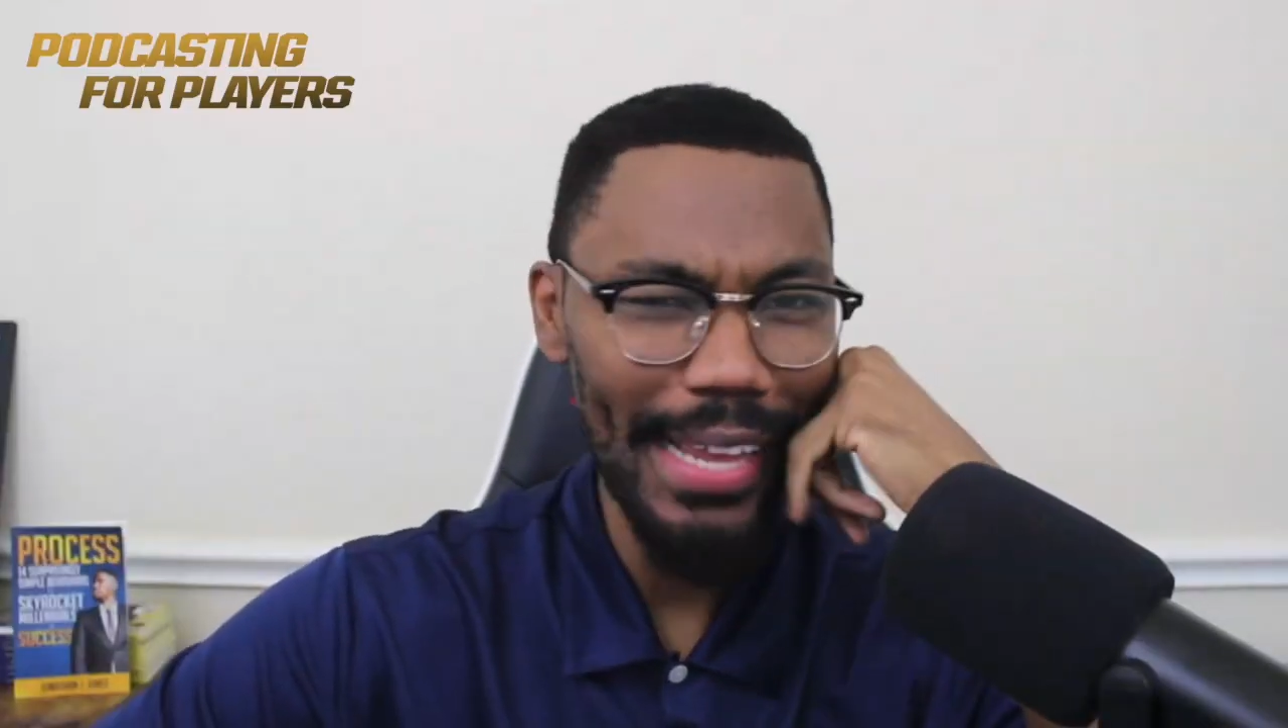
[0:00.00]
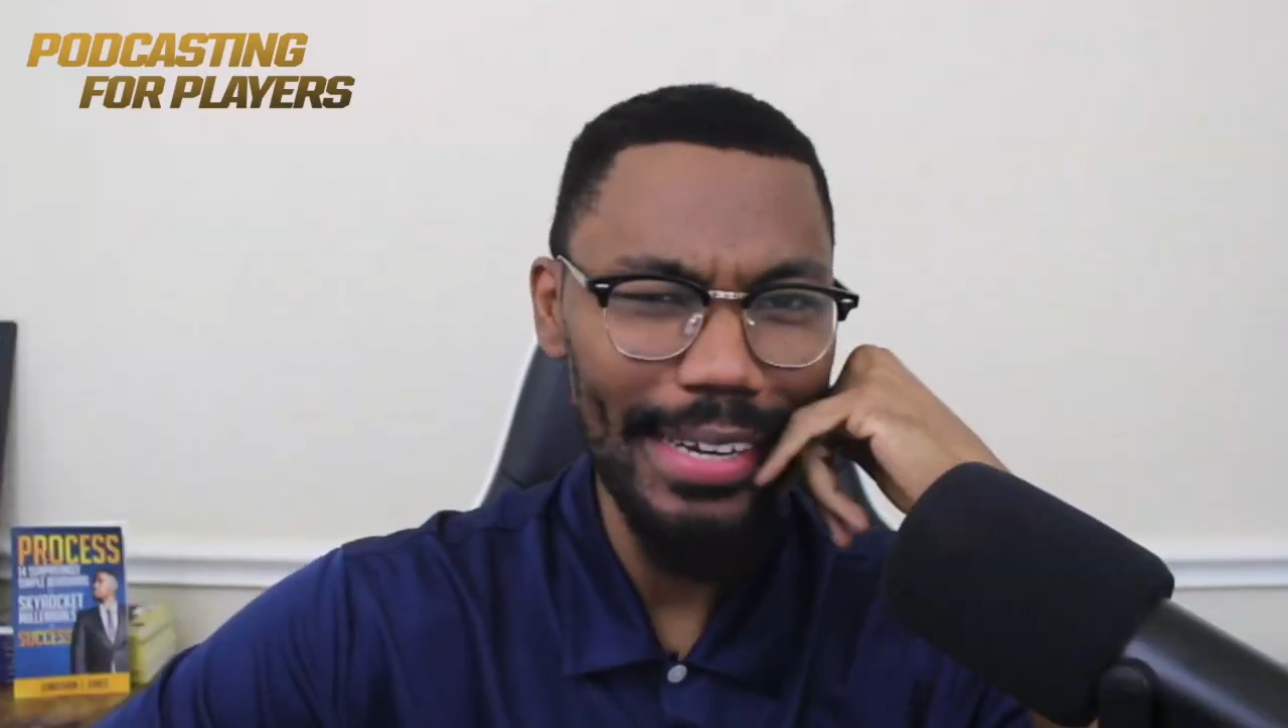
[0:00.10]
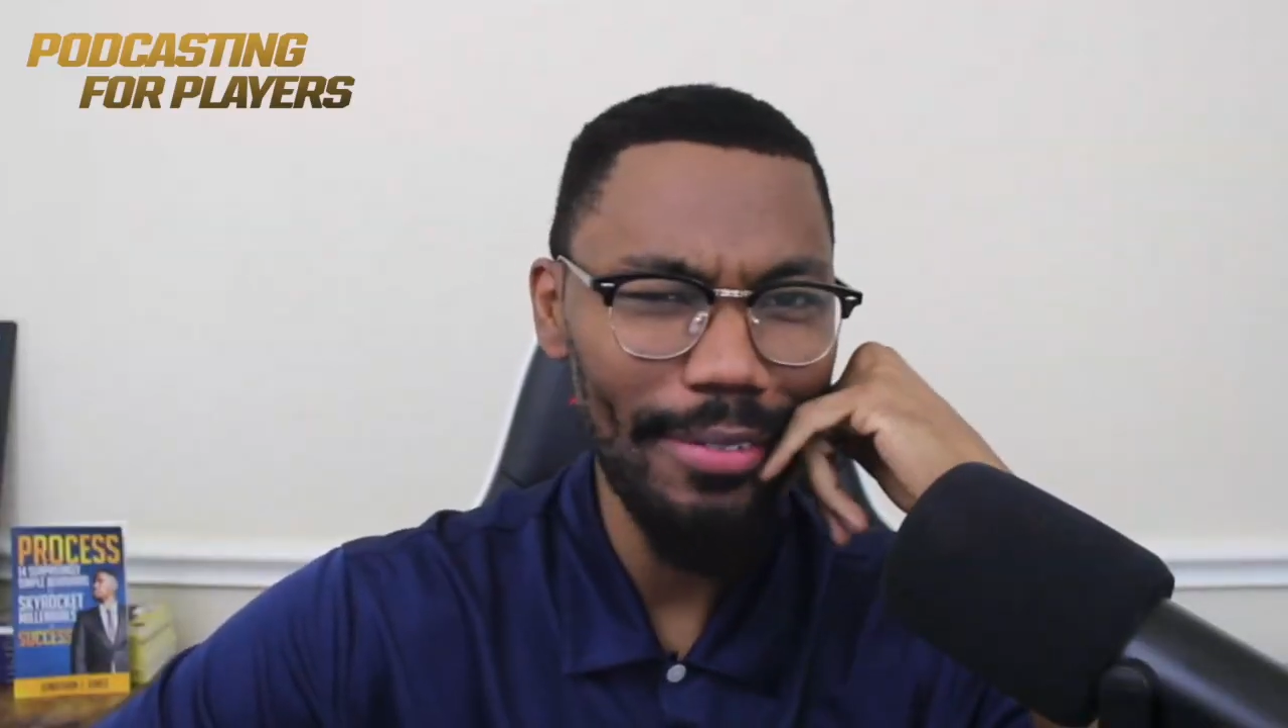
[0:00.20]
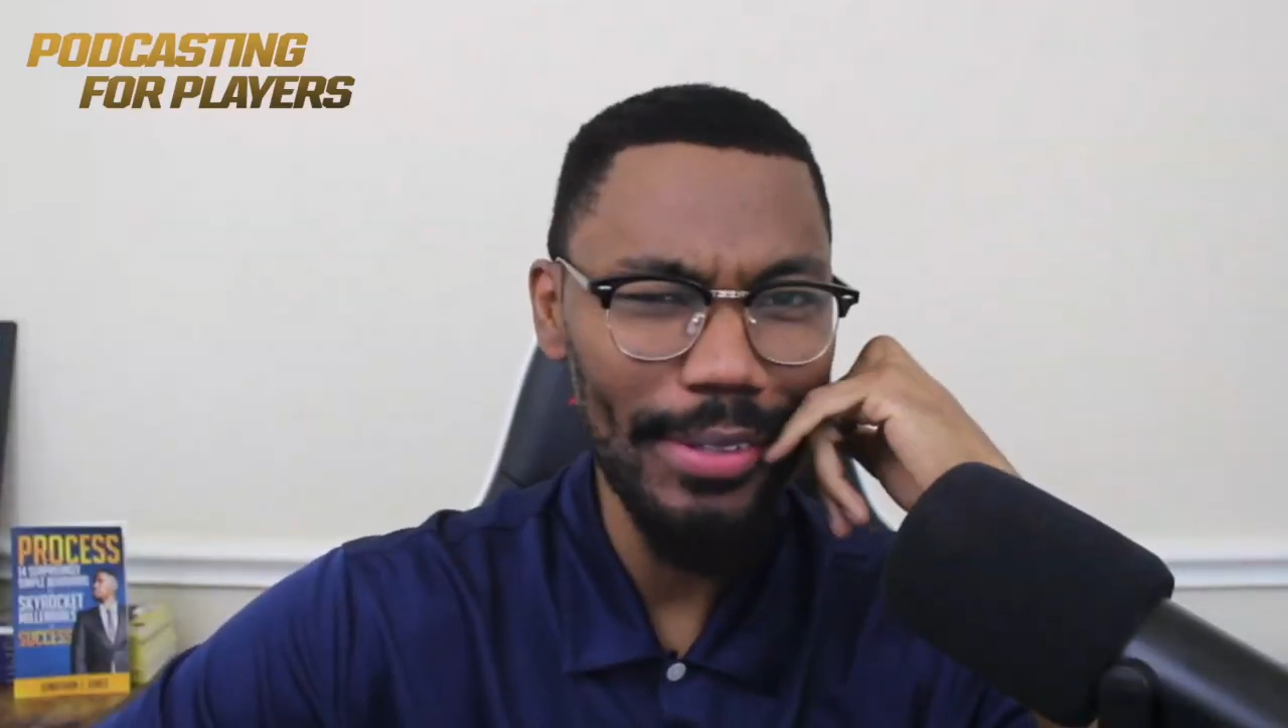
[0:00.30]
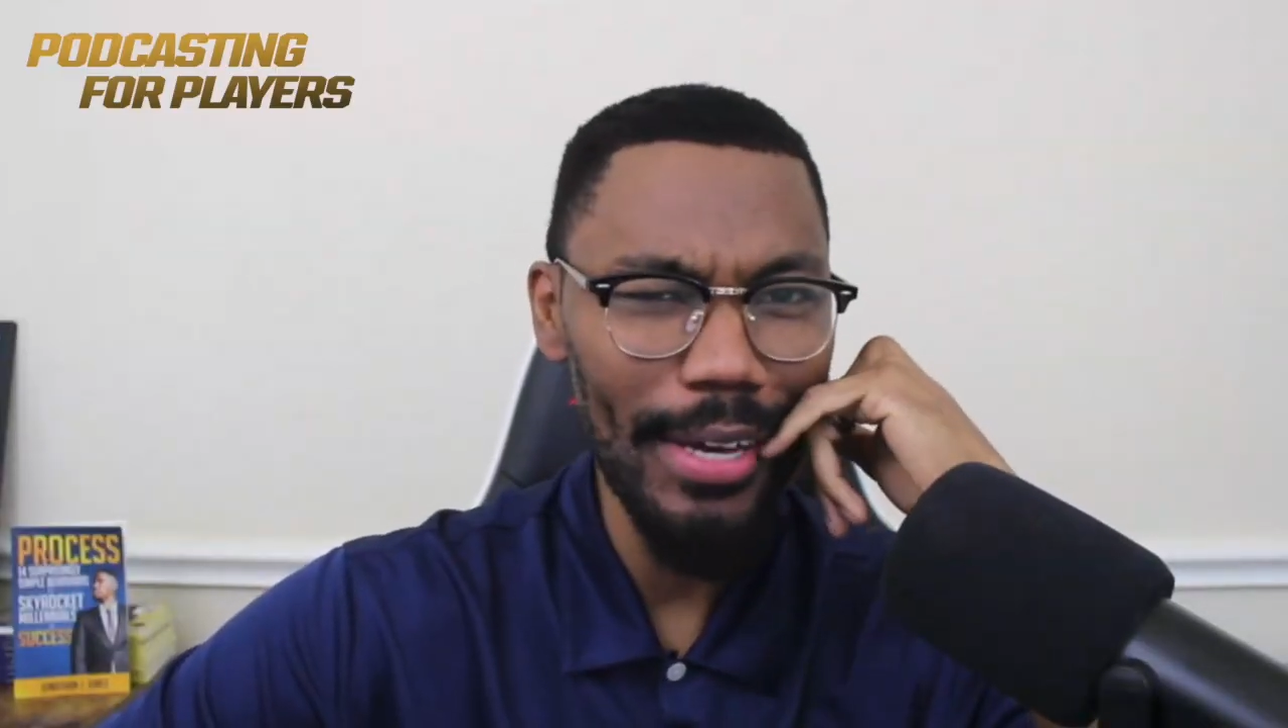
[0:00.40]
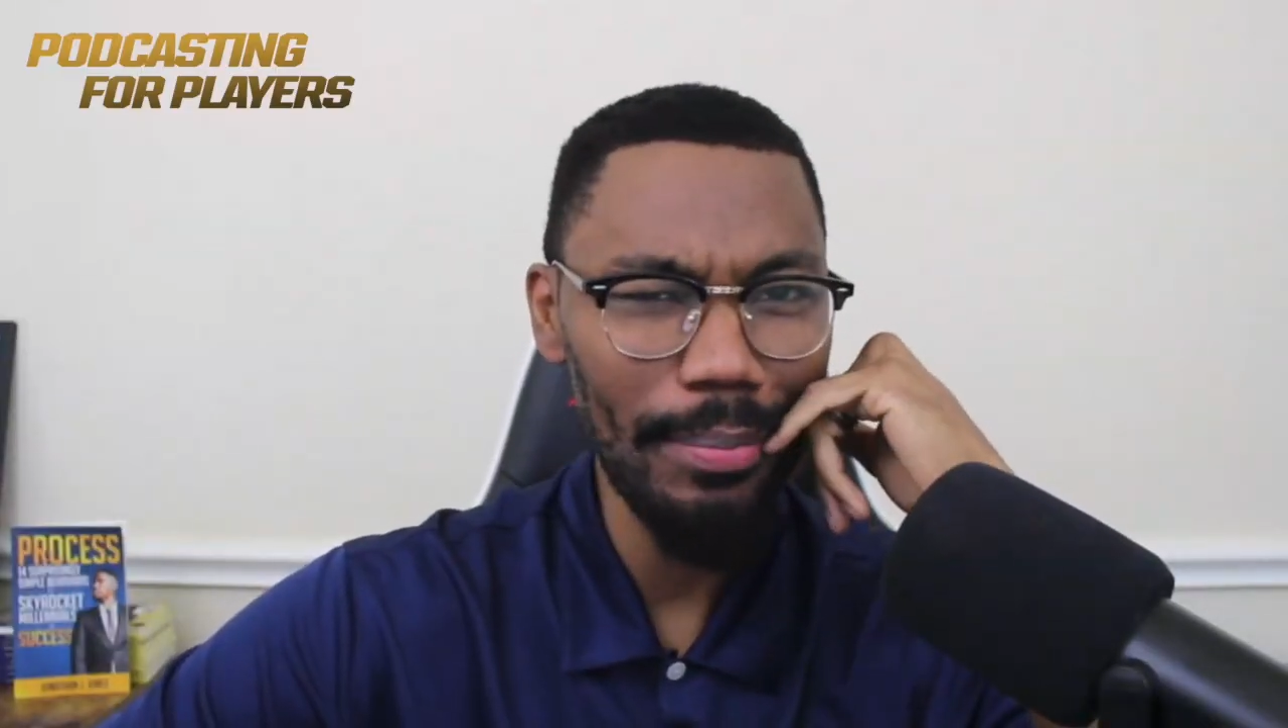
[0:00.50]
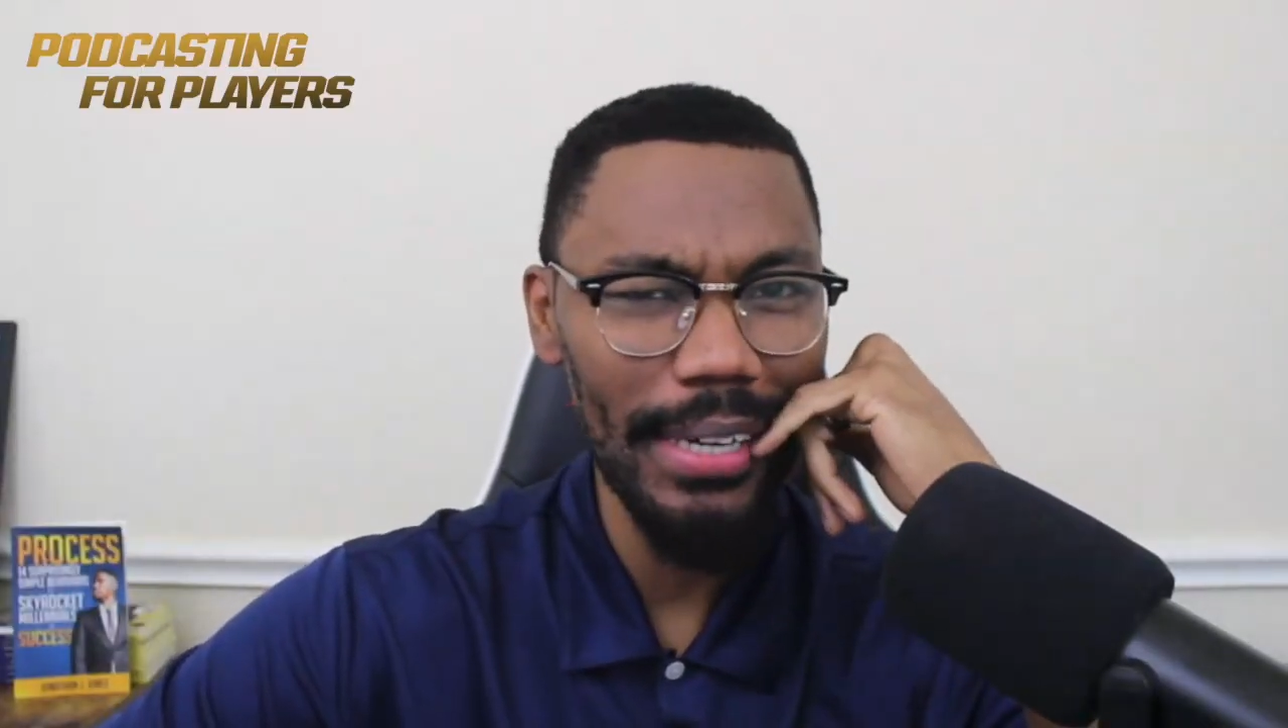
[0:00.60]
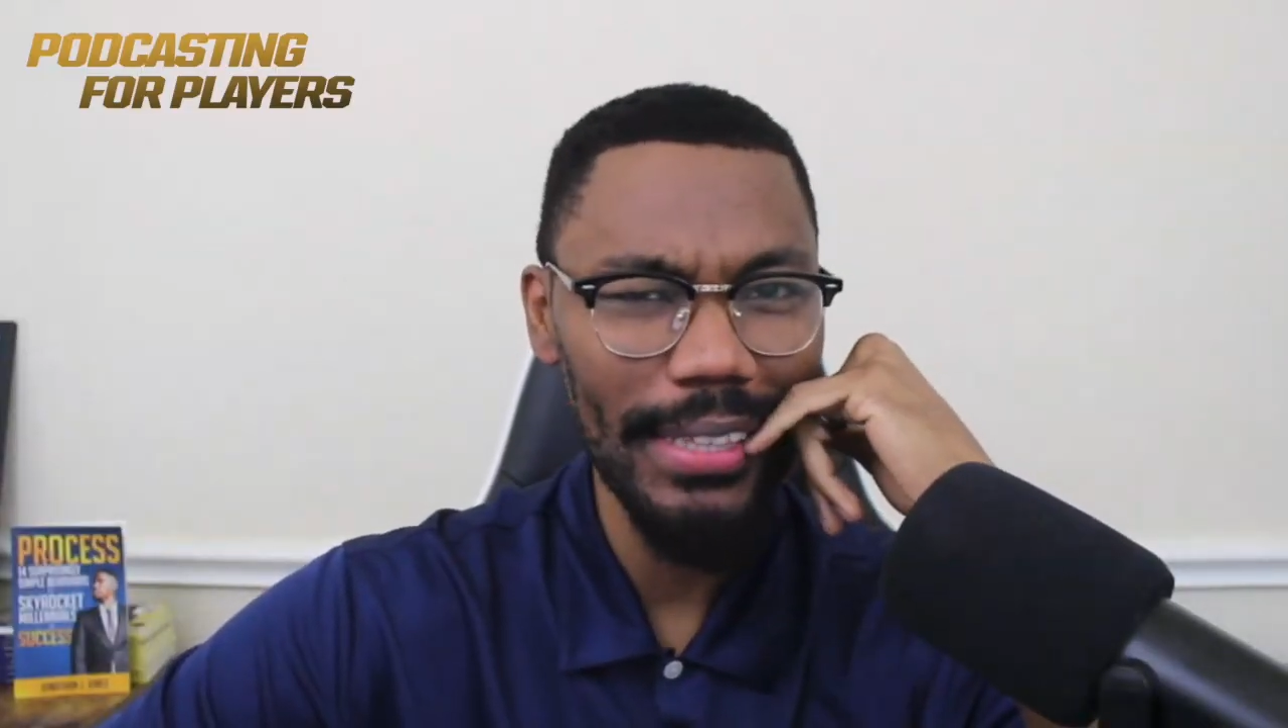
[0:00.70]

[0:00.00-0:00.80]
I never thought about